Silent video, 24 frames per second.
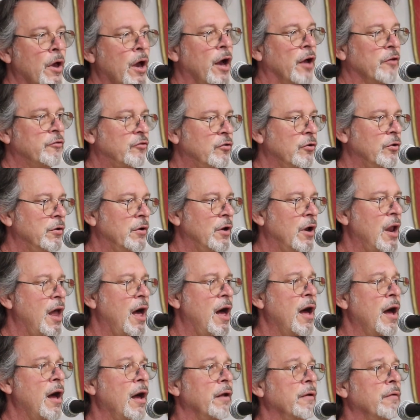I stood in
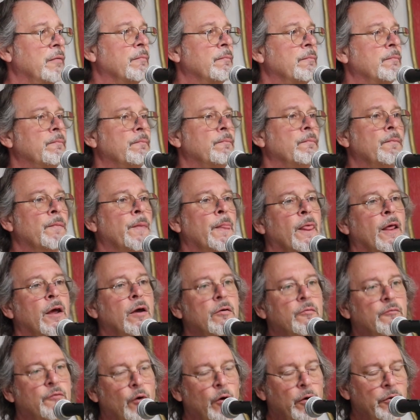
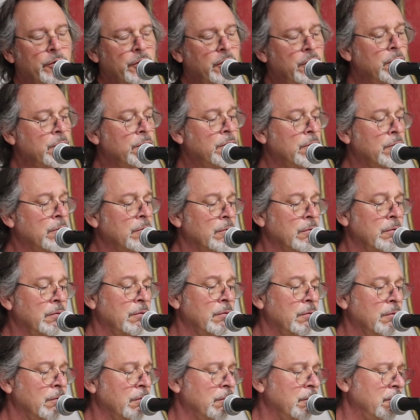line for the
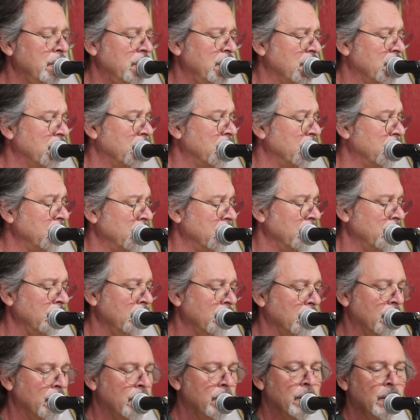union,
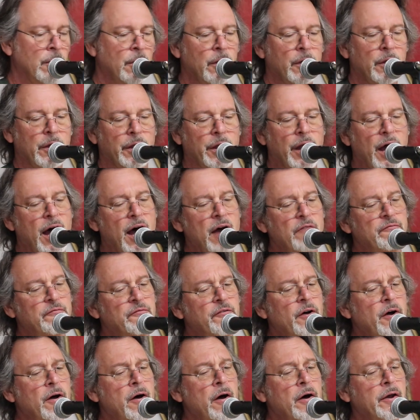and I
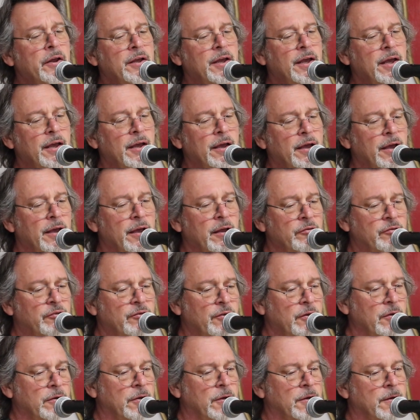fought against
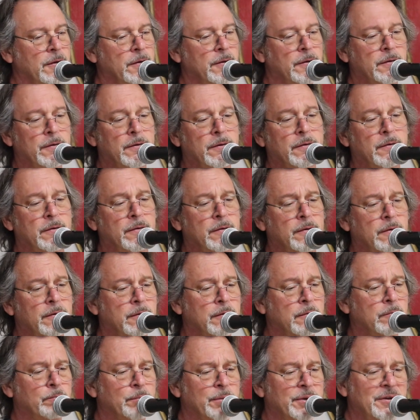the
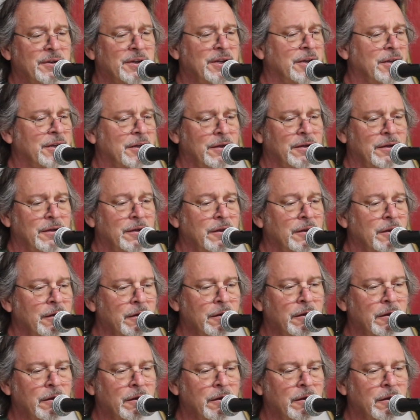company.